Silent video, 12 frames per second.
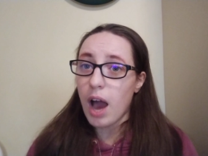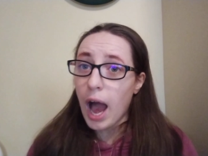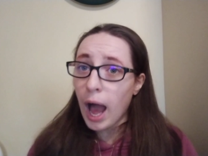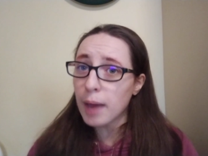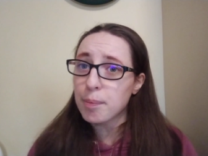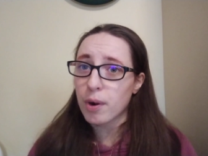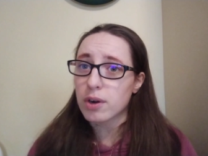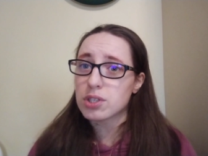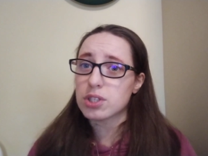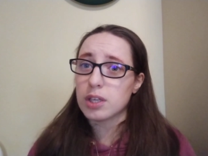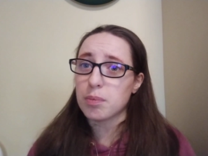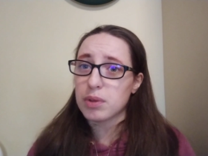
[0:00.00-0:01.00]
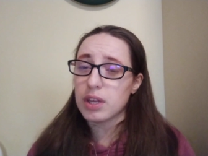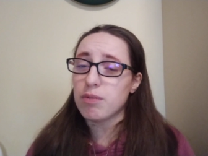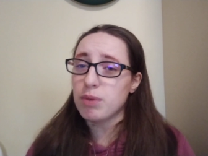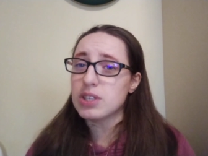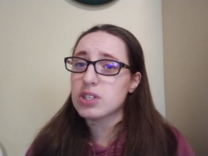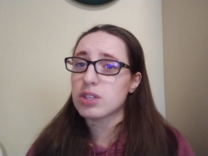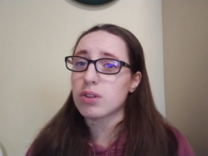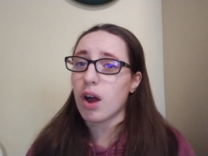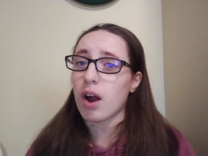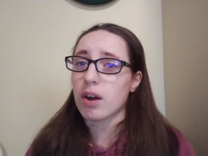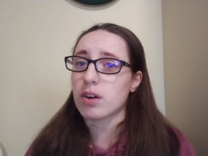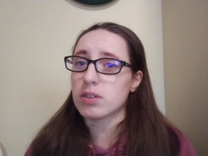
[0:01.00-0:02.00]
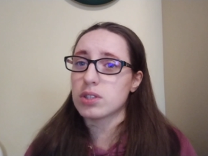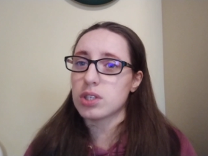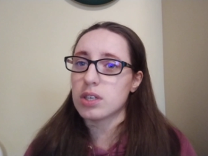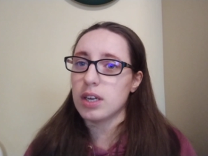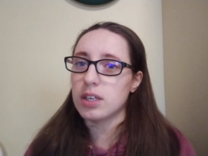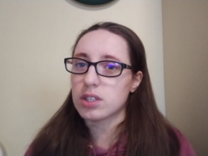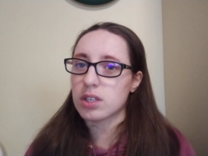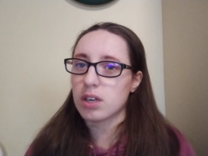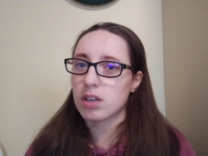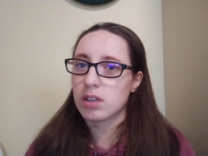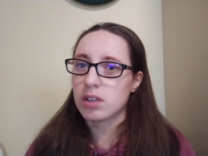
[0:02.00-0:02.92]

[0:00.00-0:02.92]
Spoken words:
I personally believe we still are a Christian nation.